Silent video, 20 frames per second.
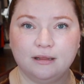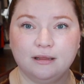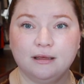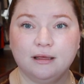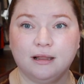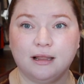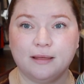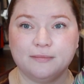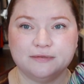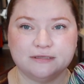
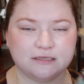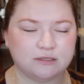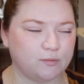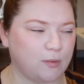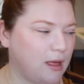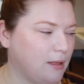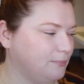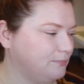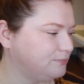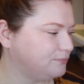clubs as
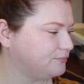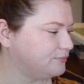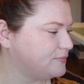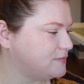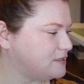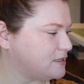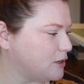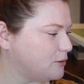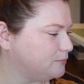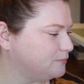well.
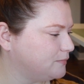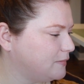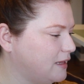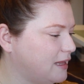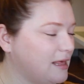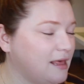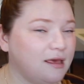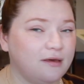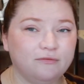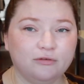So
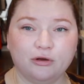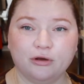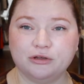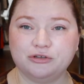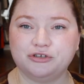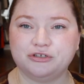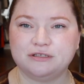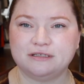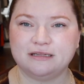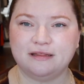if you're
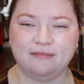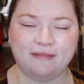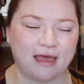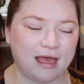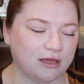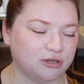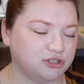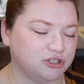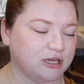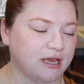interested in
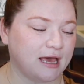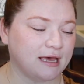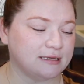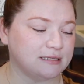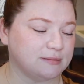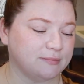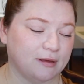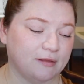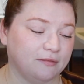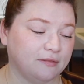that, she
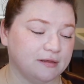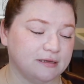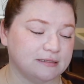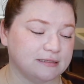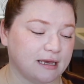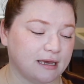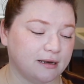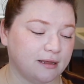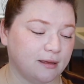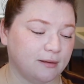has monthly
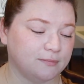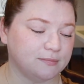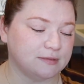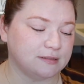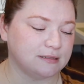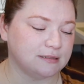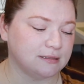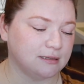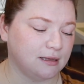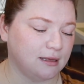
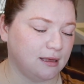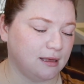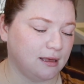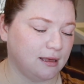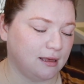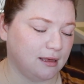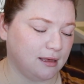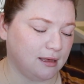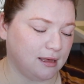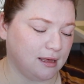signups,
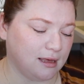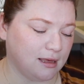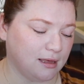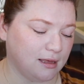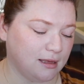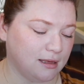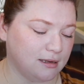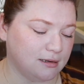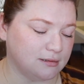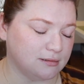
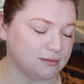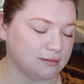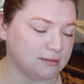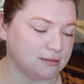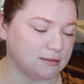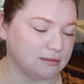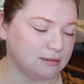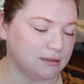and